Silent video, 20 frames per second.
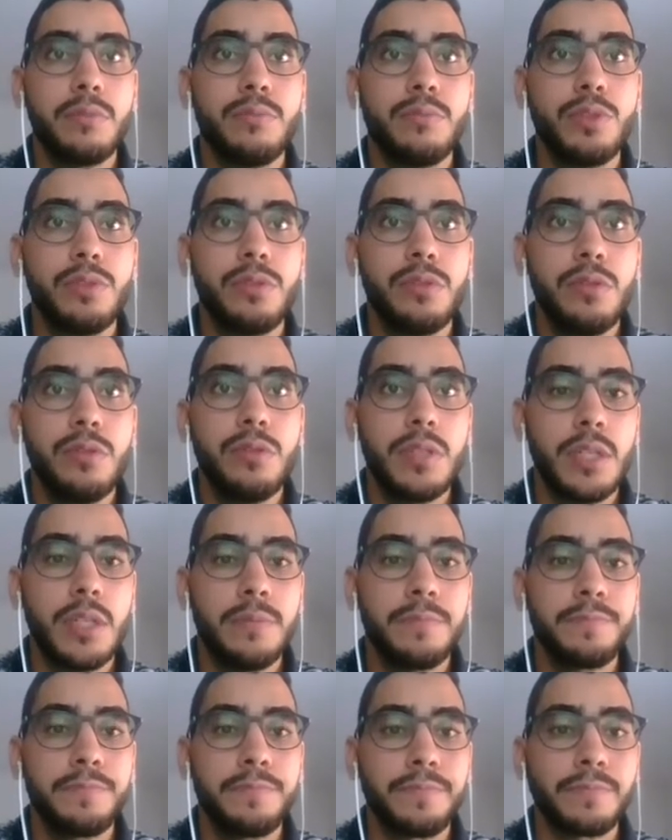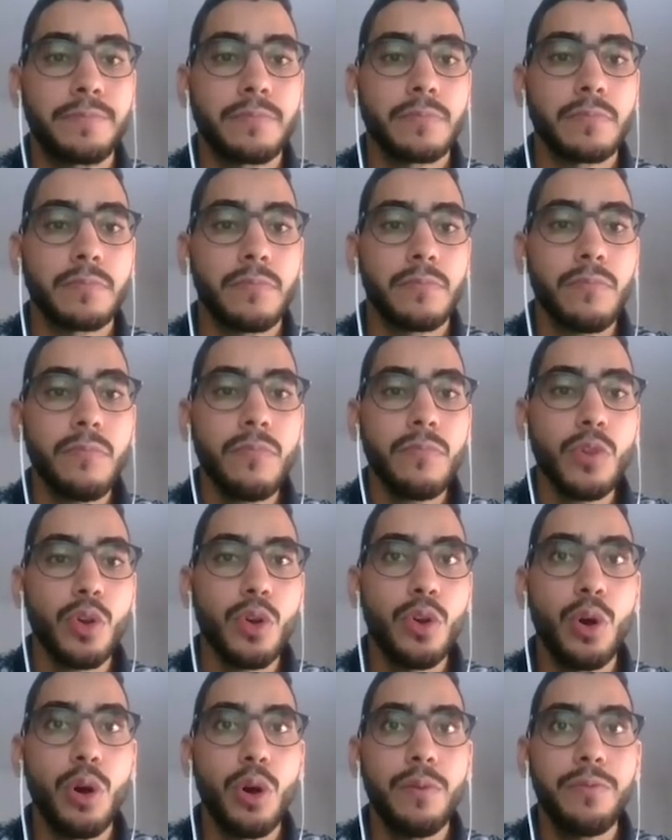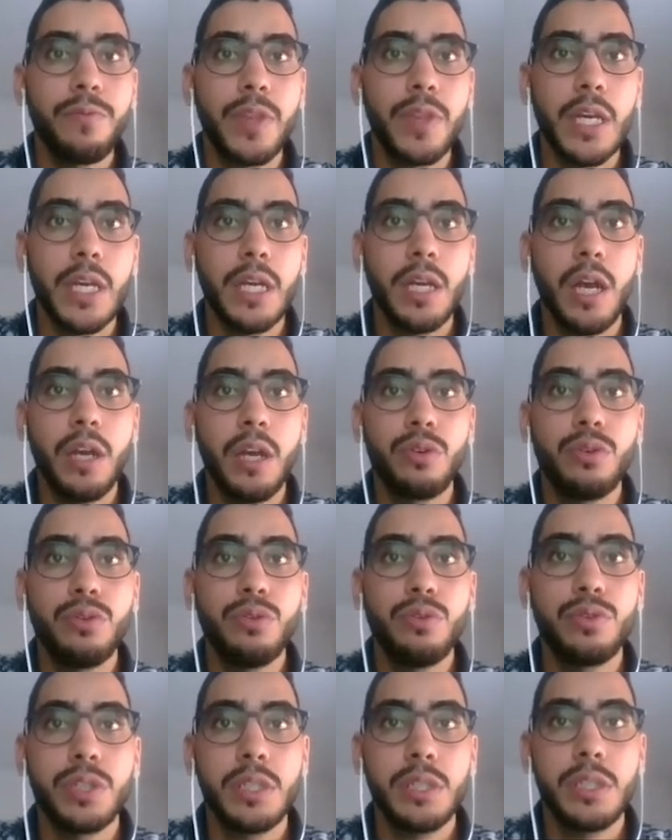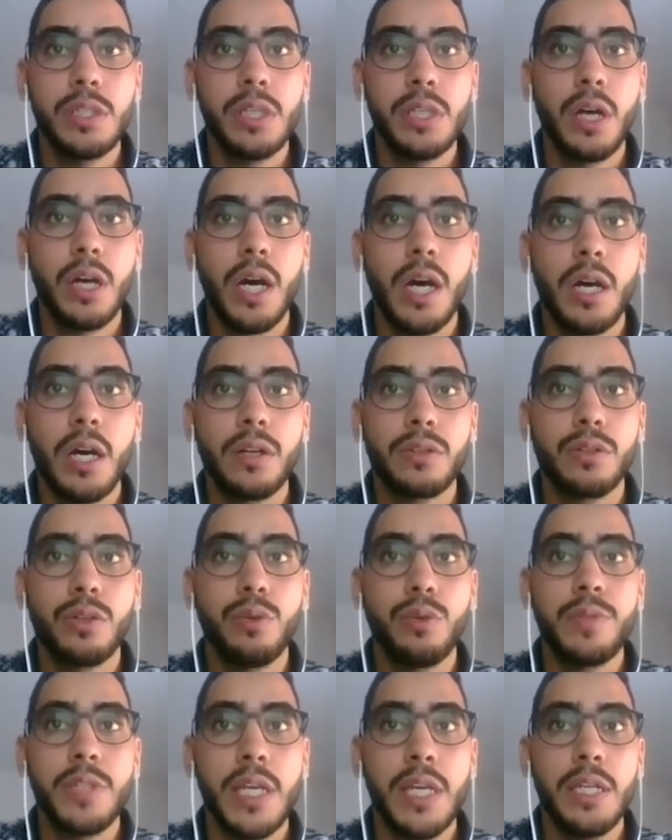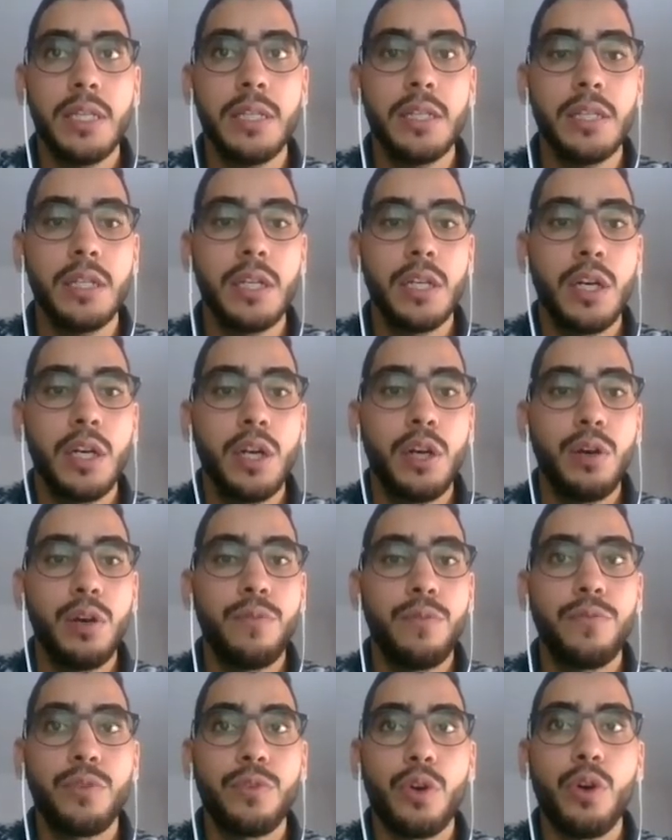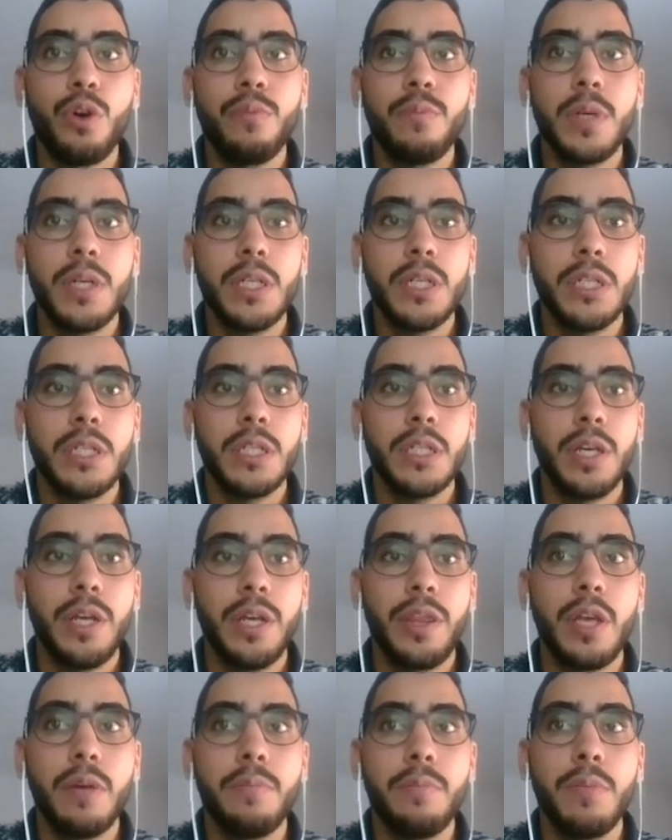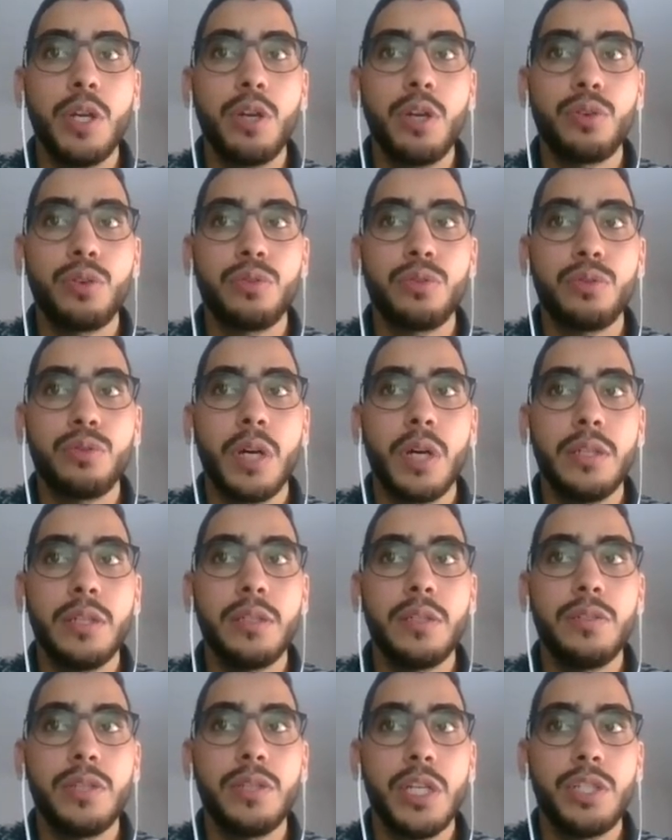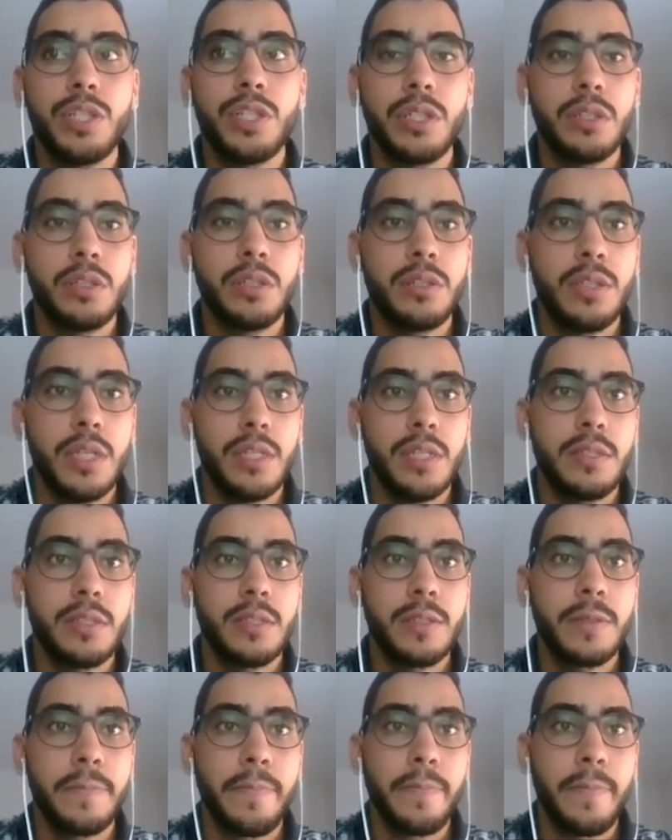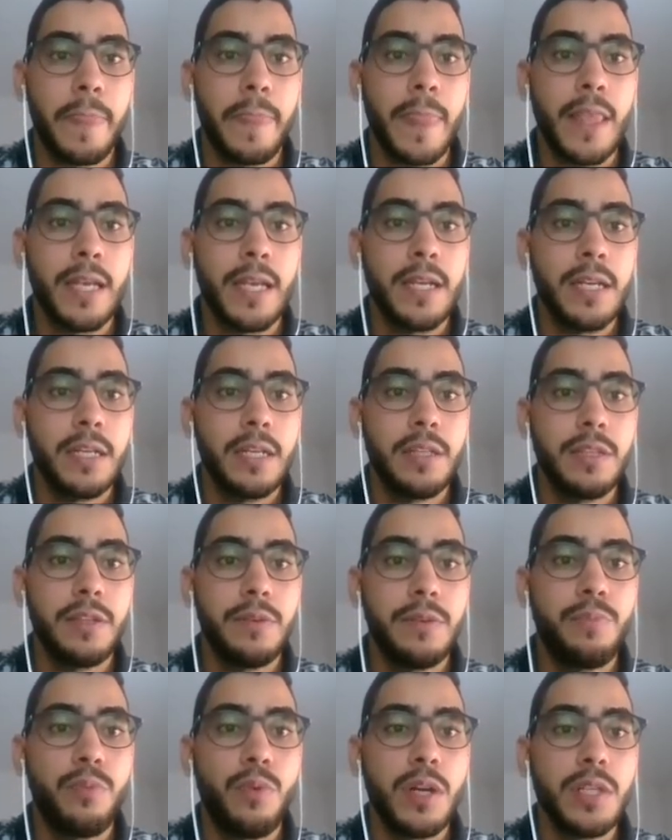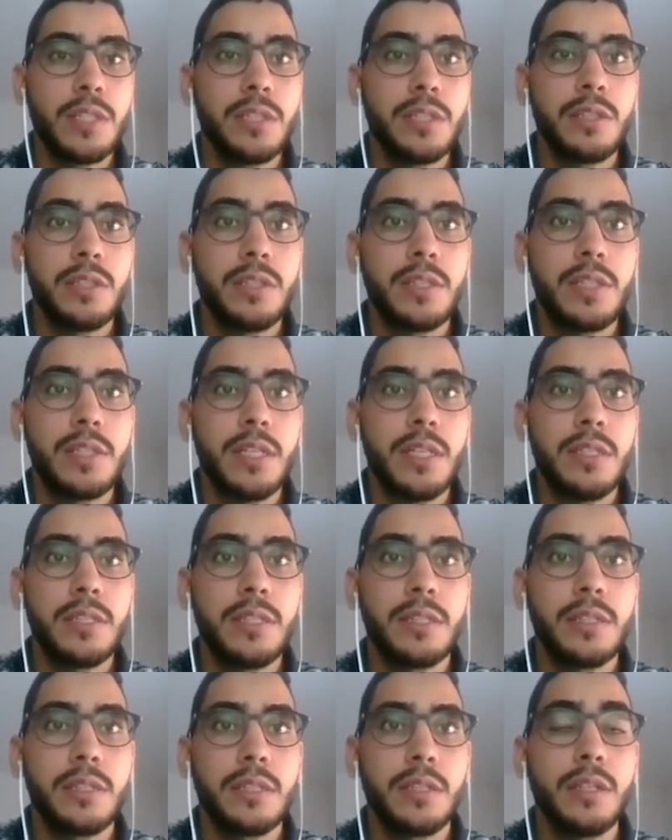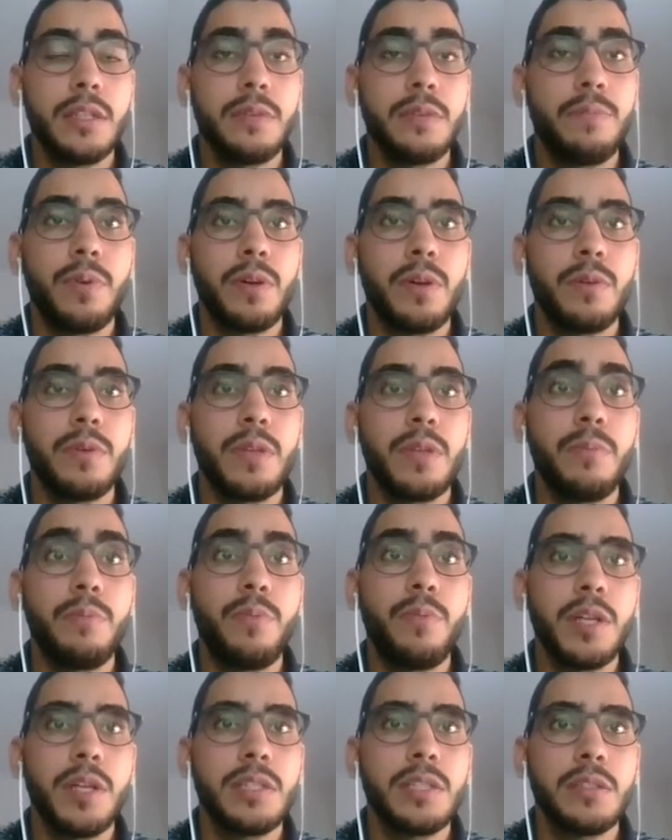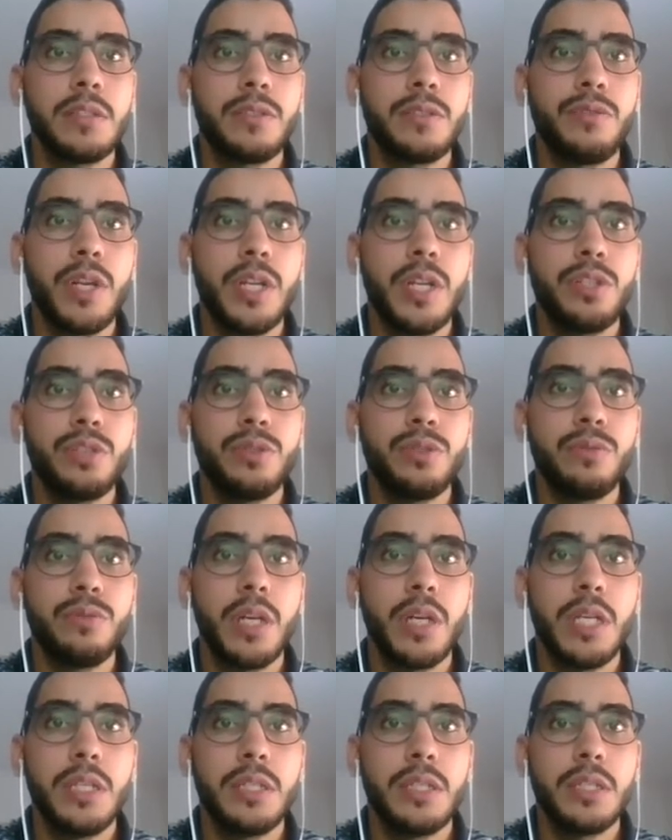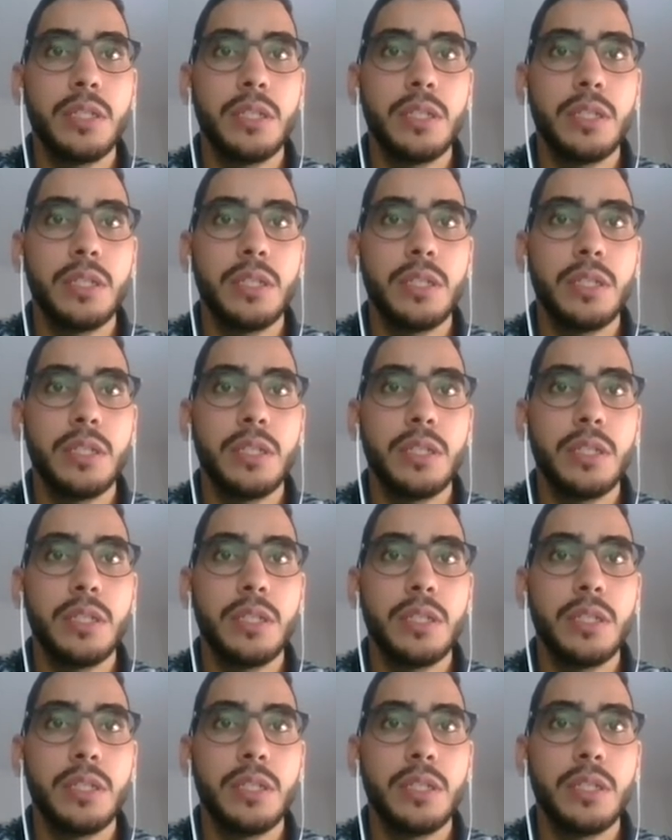modulus of the inclusions are obtained from the micro indentation test. The Poisson's test, the Poisson's ratio is